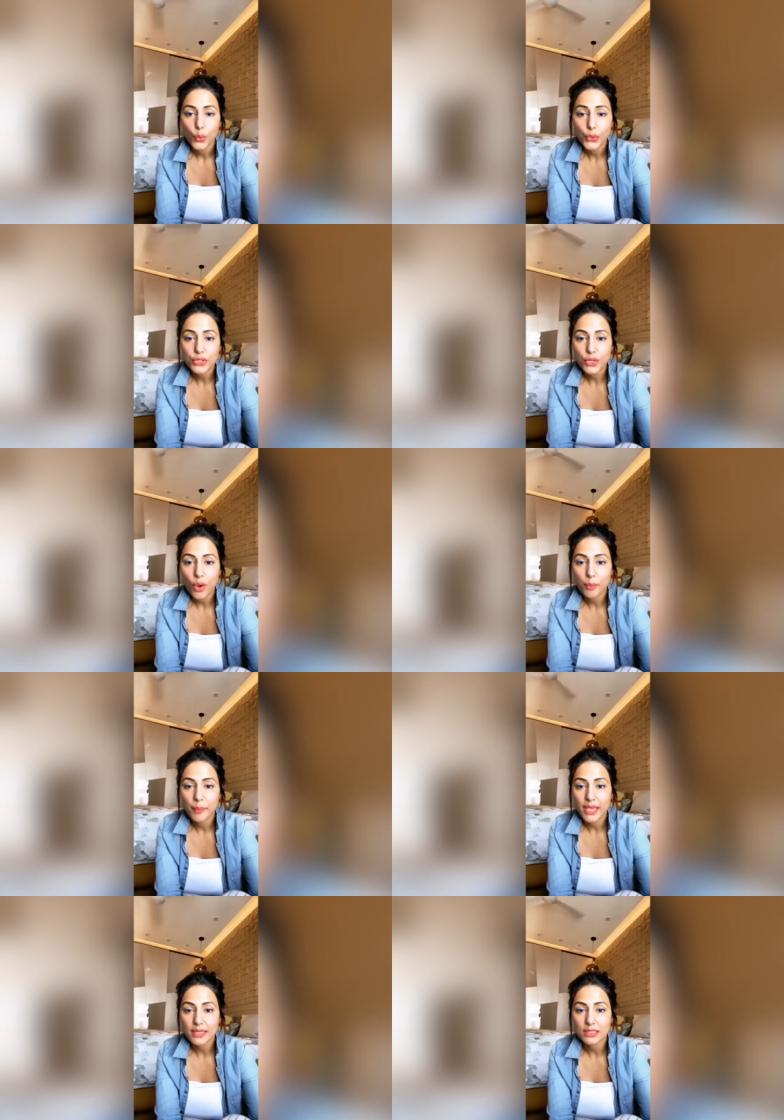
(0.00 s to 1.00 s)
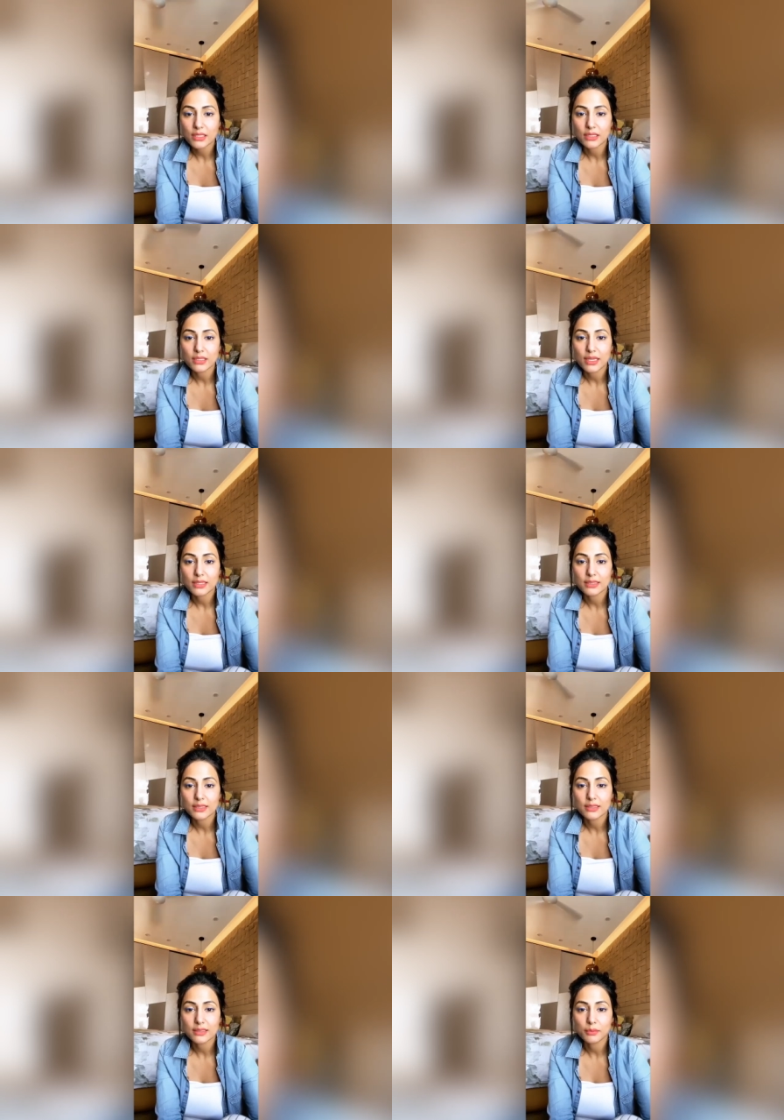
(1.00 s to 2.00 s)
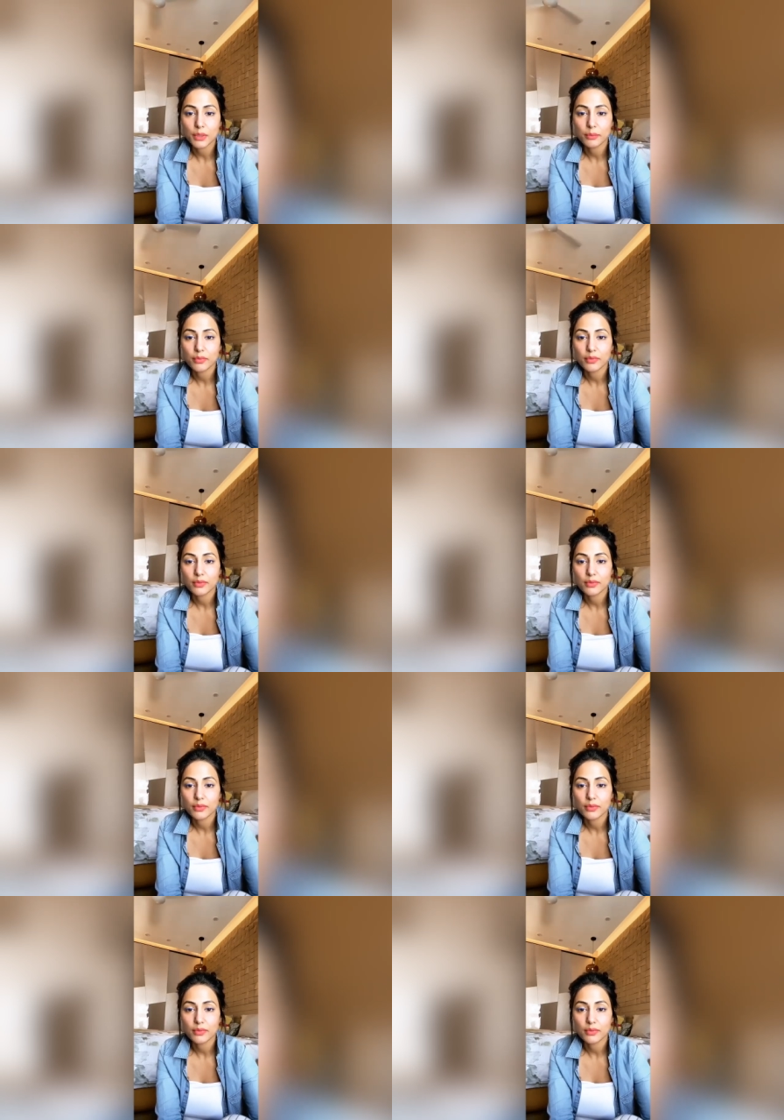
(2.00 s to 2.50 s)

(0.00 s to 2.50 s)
Who is your best contestant in Big...